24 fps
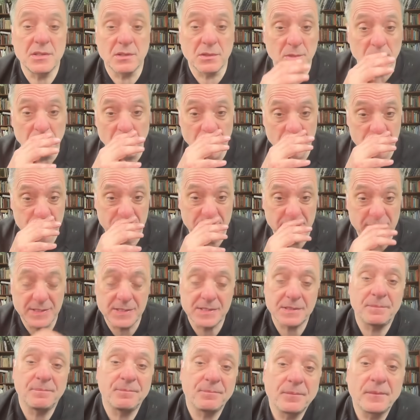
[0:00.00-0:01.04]
to the
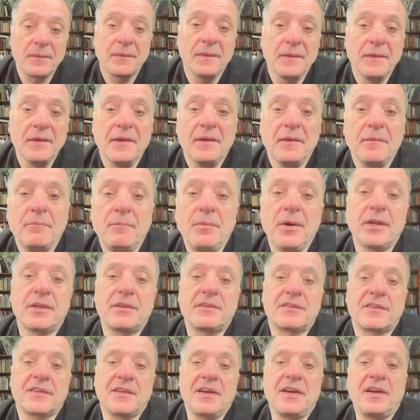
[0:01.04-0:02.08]
Russians.
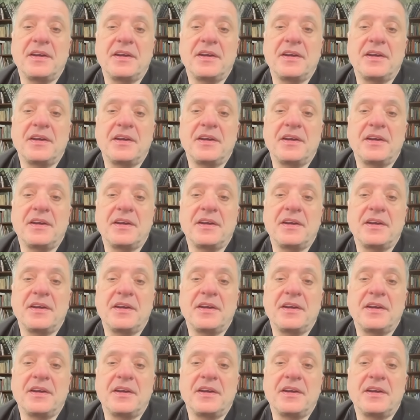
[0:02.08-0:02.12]
But